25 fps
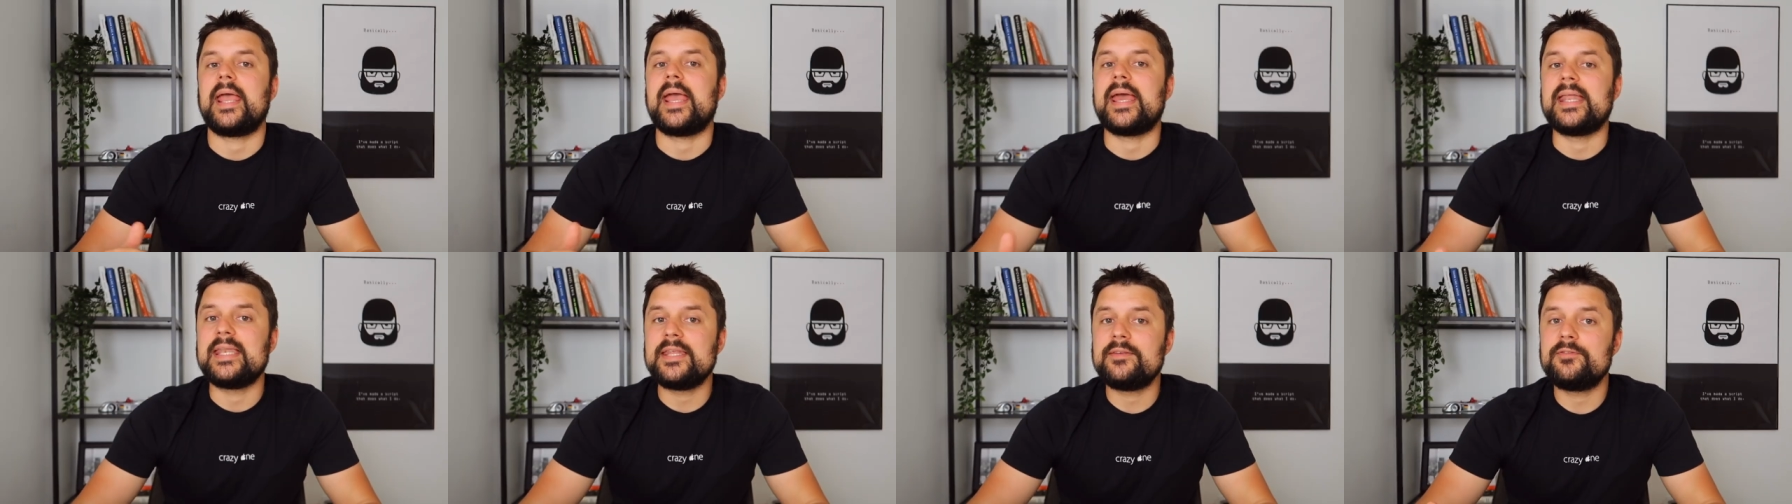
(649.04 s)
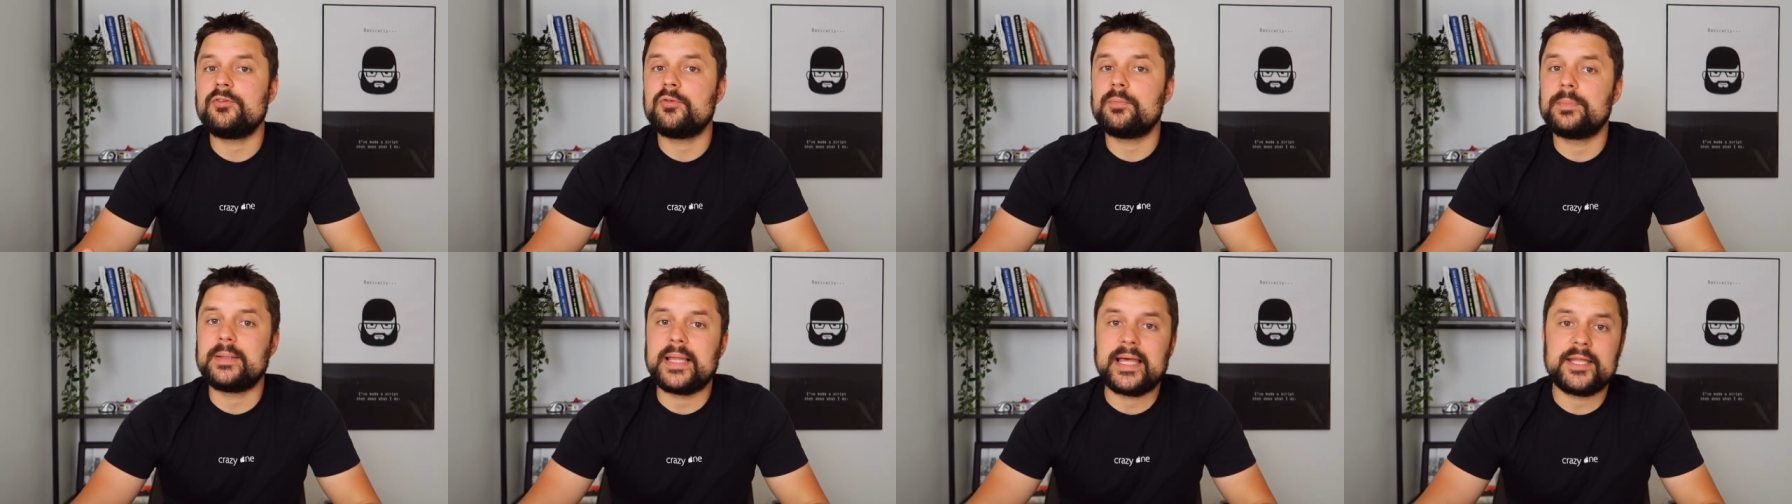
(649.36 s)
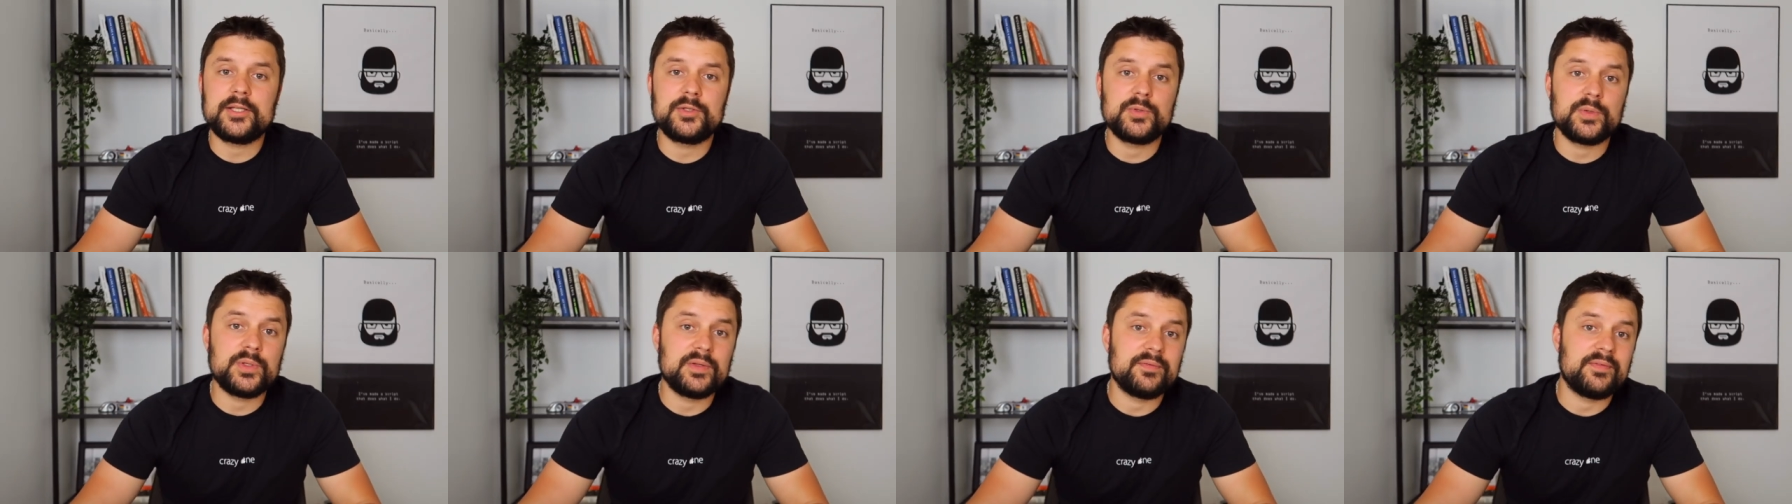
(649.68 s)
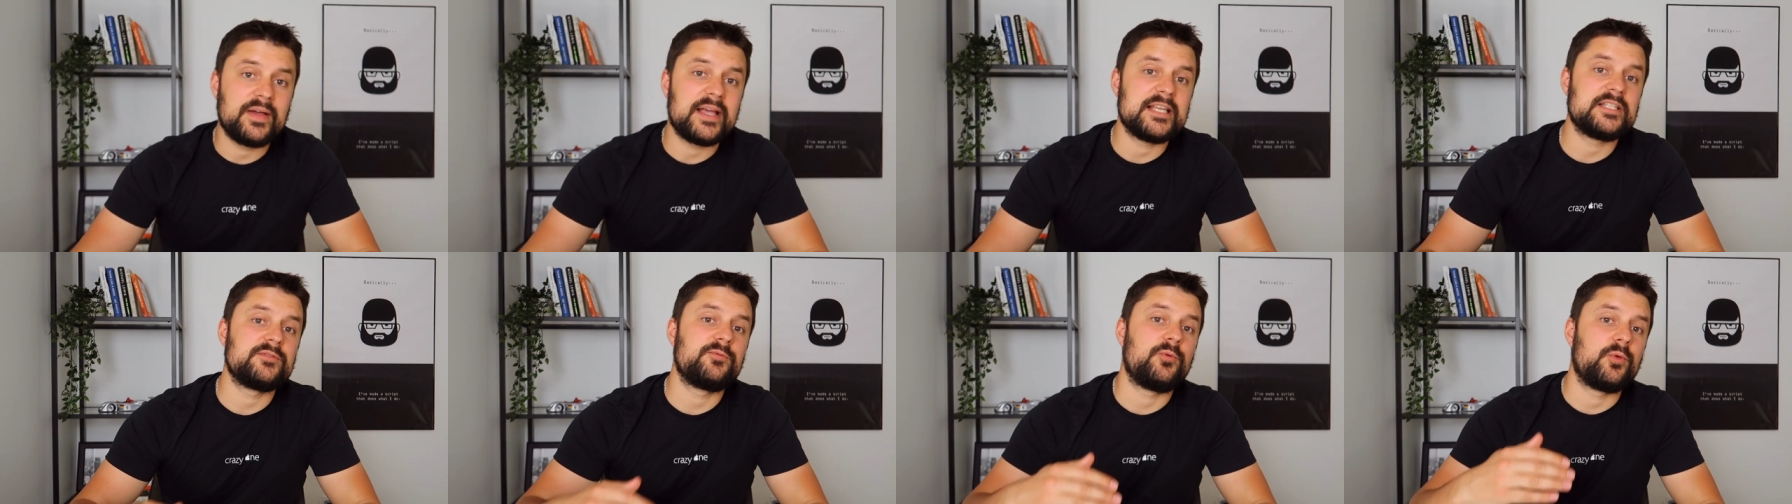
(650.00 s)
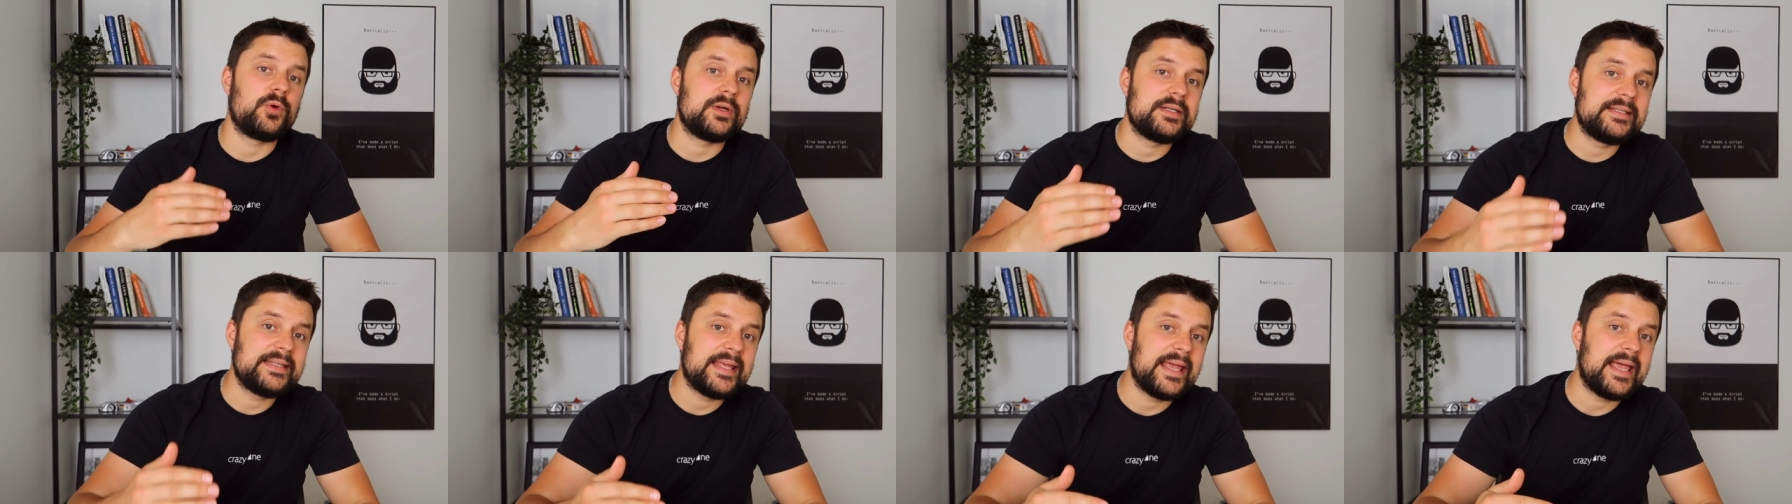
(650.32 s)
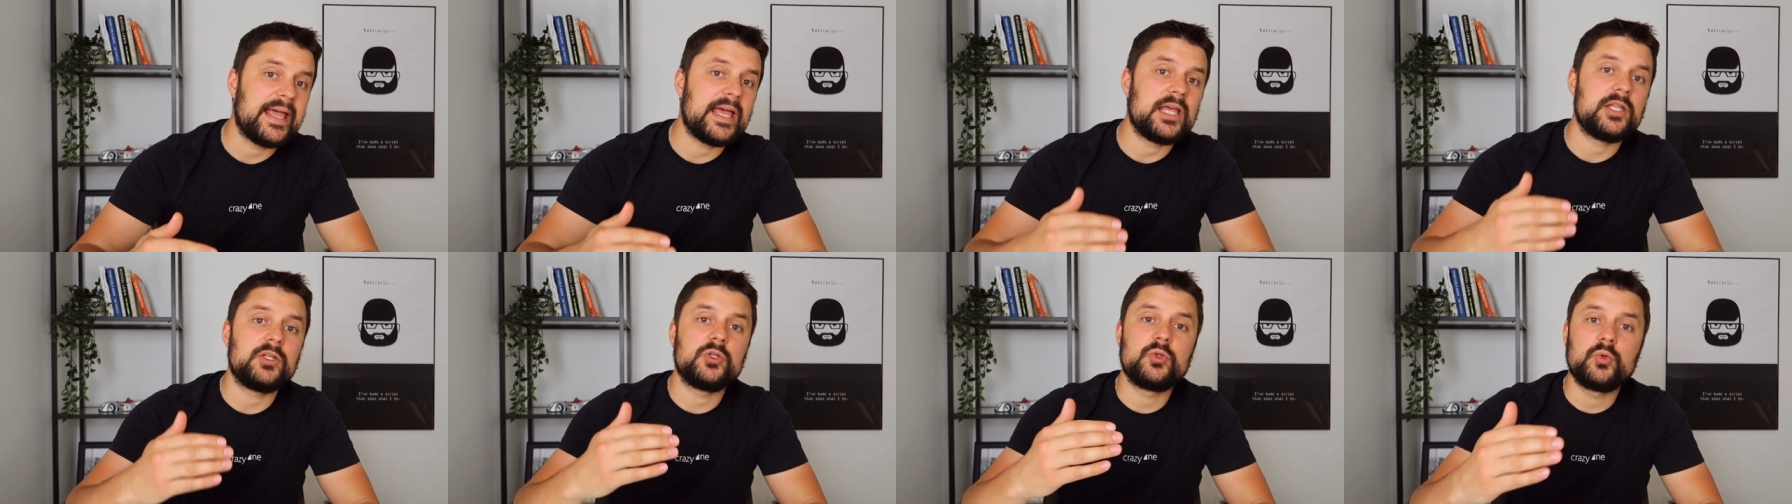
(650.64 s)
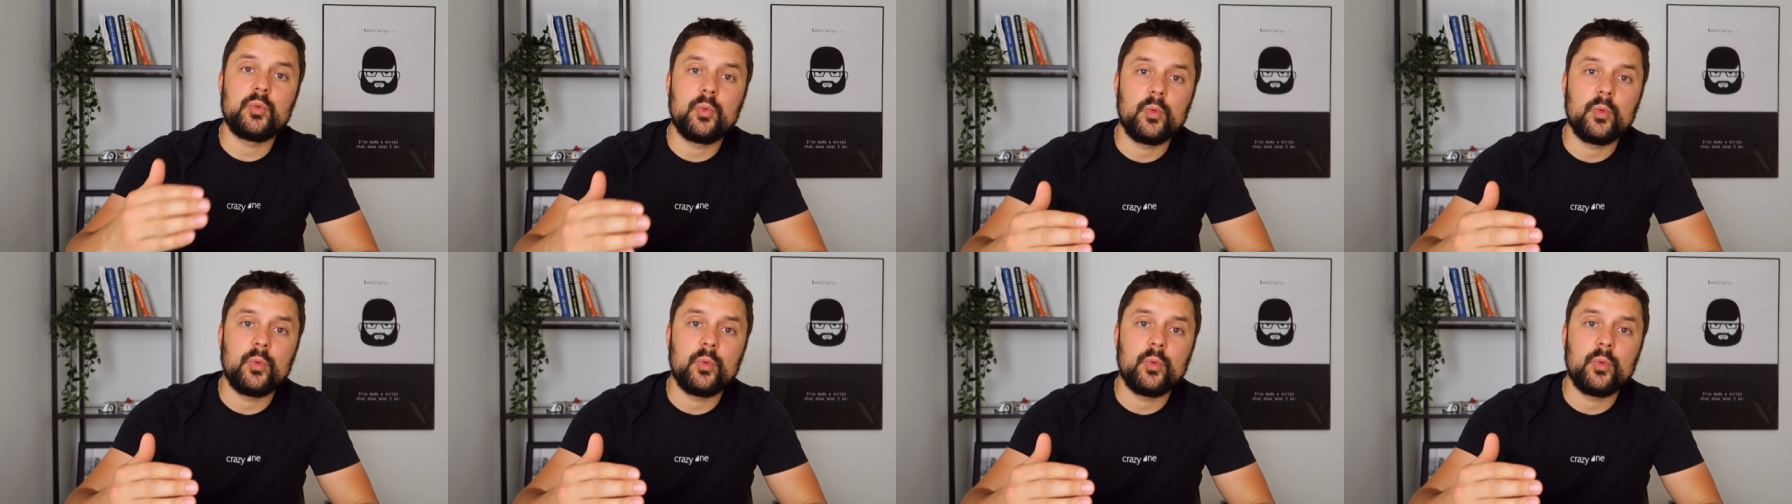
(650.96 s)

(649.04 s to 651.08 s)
And if you plan to invest for ten,